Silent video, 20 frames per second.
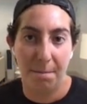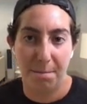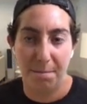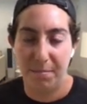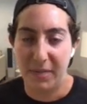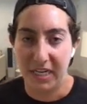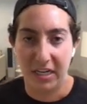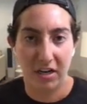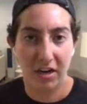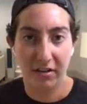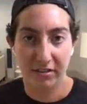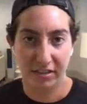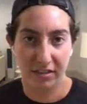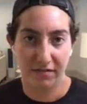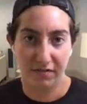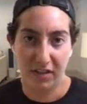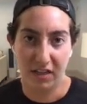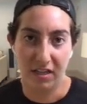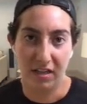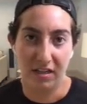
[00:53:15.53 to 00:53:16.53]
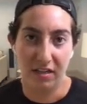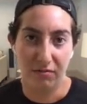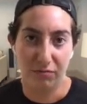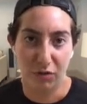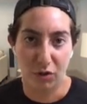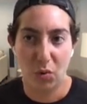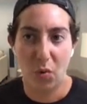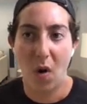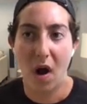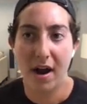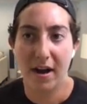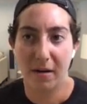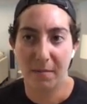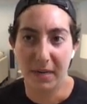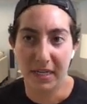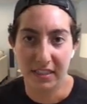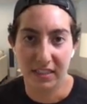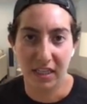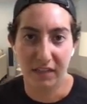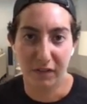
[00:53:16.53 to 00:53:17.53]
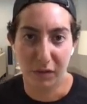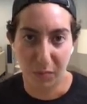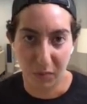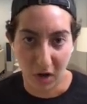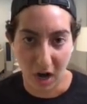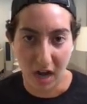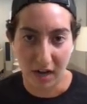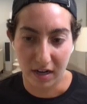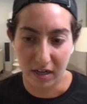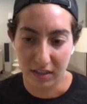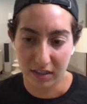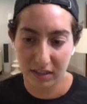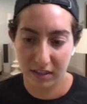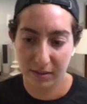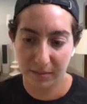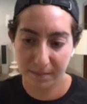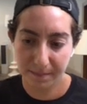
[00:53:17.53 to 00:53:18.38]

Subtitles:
because of the requirements of a product.